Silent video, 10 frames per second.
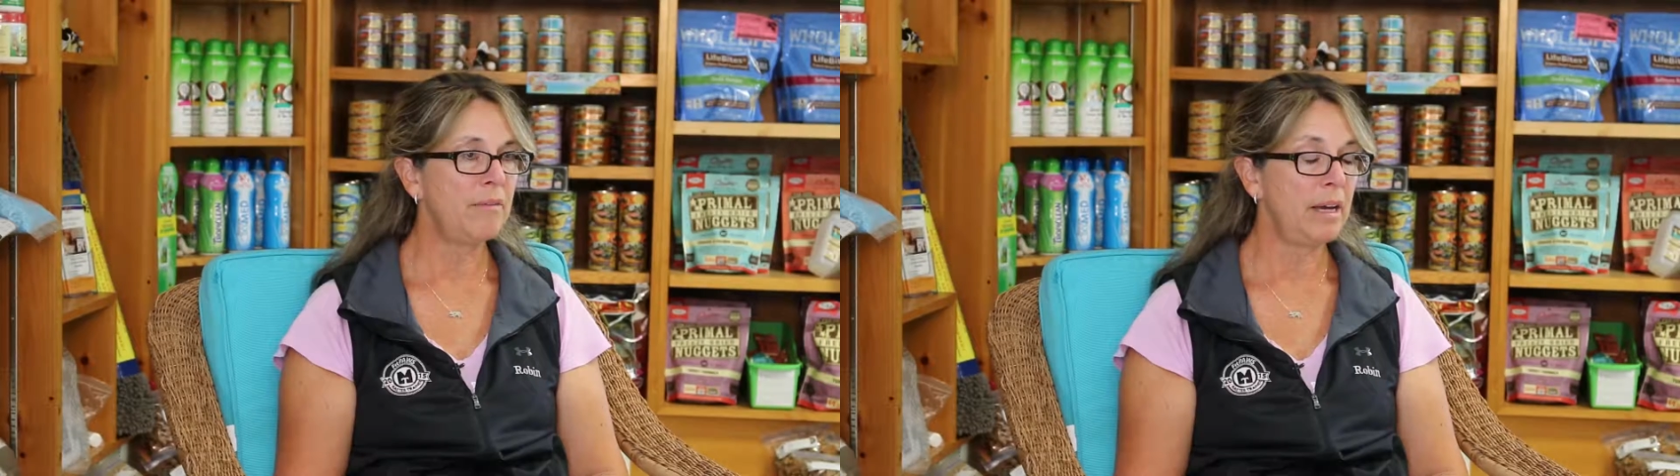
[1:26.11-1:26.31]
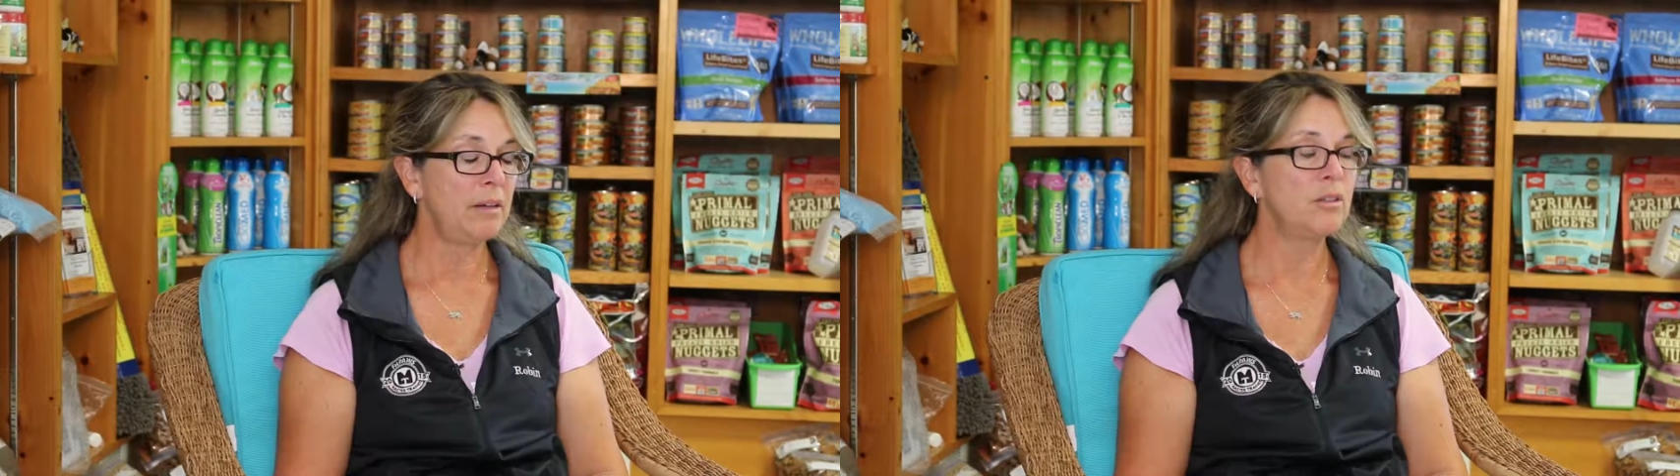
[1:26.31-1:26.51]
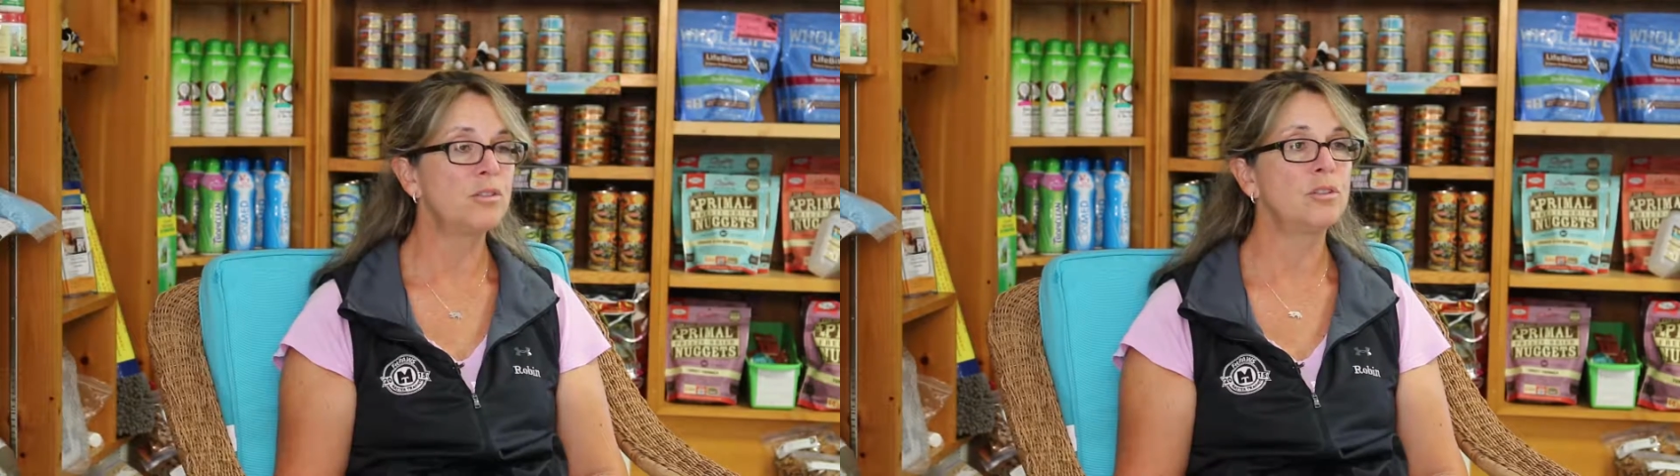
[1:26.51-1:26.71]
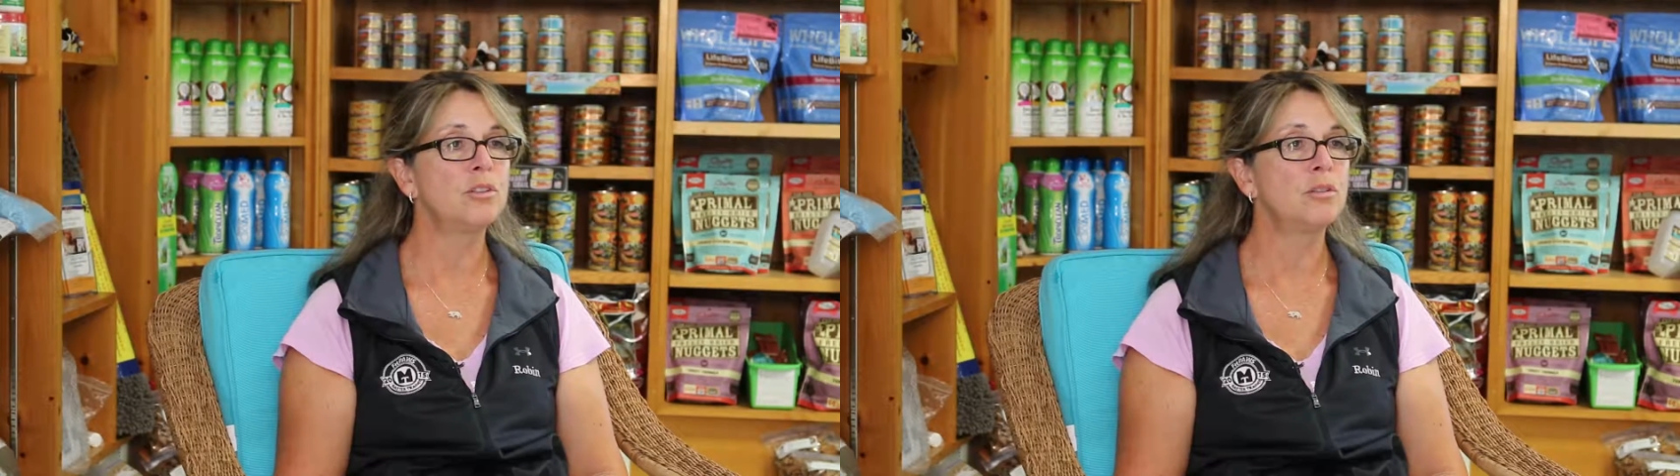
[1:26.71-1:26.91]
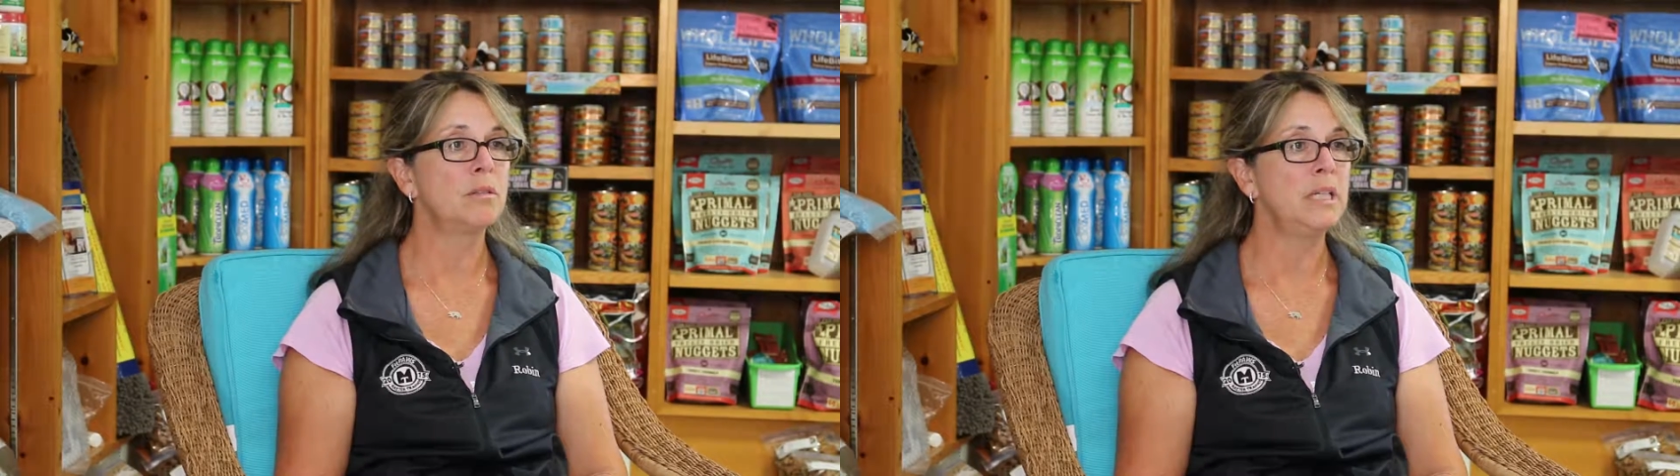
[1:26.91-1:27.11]
have had a
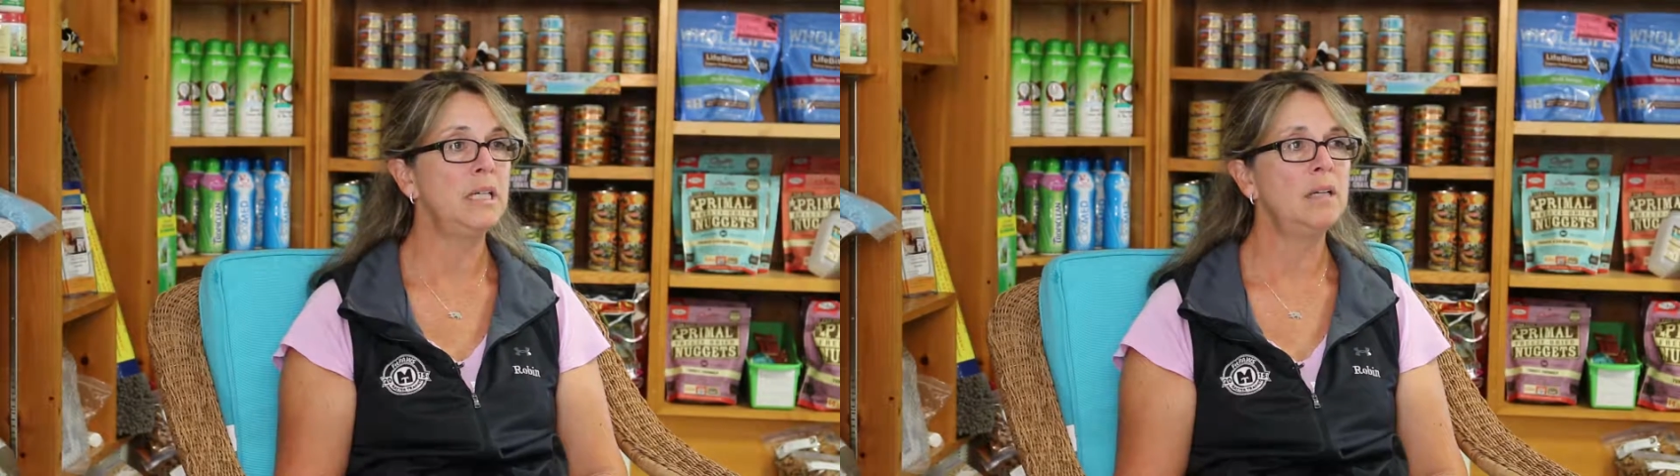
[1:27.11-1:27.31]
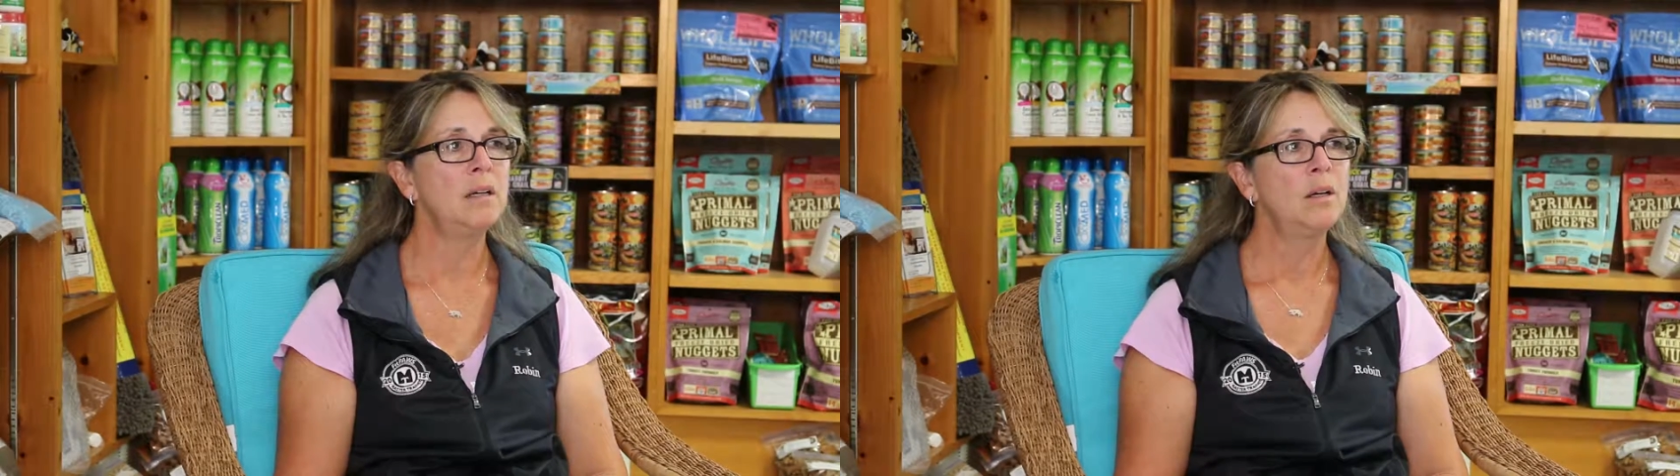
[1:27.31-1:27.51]
surgery,